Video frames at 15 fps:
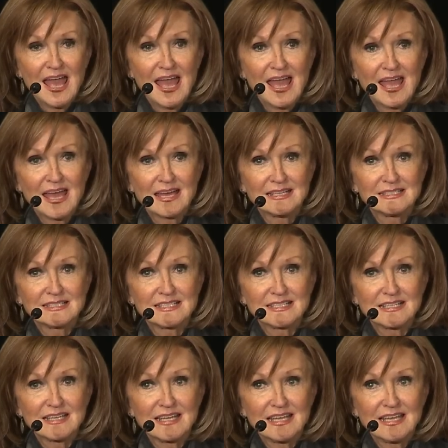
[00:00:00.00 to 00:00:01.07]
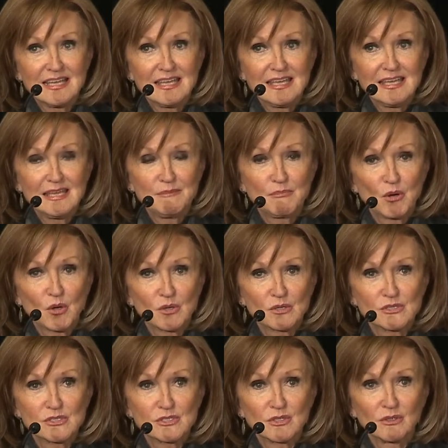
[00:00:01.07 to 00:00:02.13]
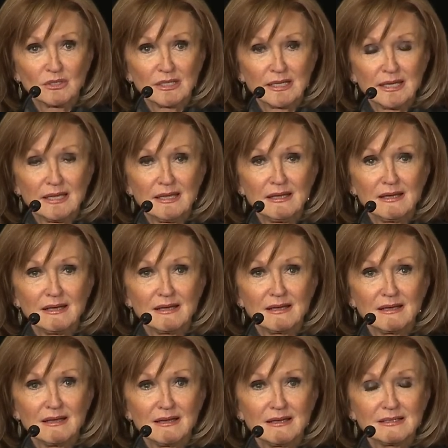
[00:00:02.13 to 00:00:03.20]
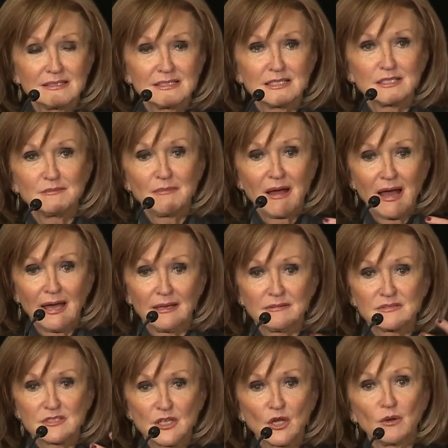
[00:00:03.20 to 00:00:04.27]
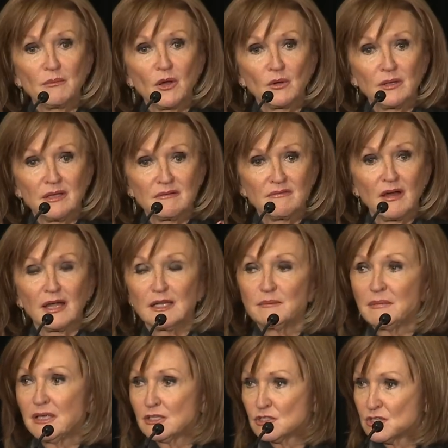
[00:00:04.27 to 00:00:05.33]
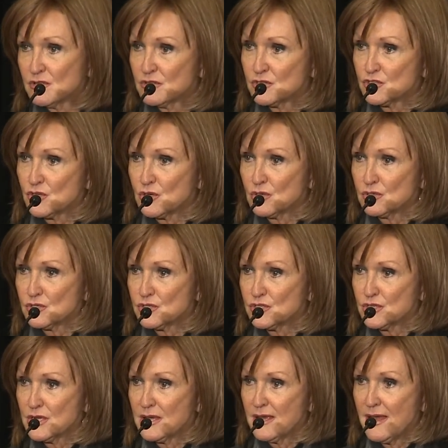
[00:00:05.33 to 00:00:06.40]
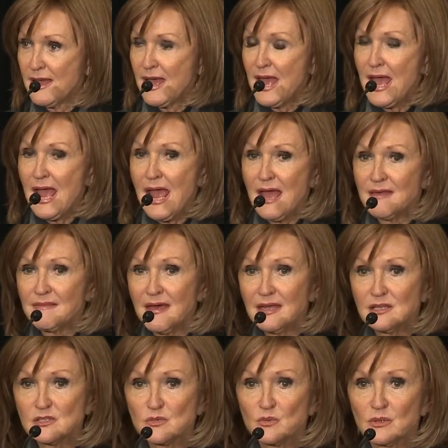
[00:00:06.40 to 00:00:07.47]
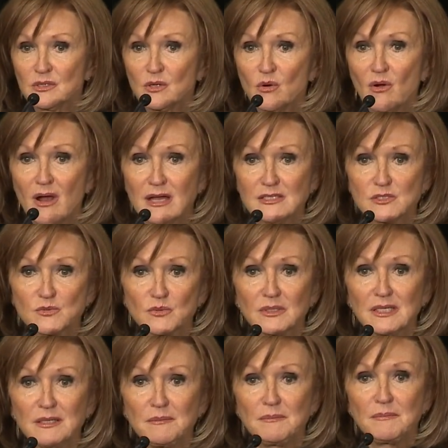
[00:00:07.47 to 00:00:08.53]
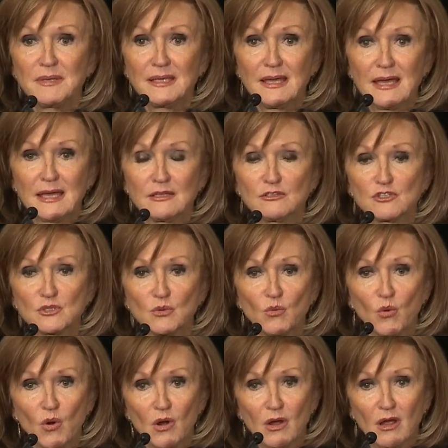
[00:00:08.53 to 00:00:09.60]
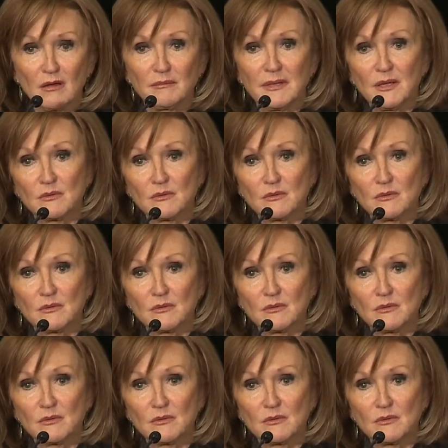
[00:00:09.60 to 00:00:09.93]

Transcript: And he personally did my ceremony inviting me into the church. And that is when Christ really began to work on me.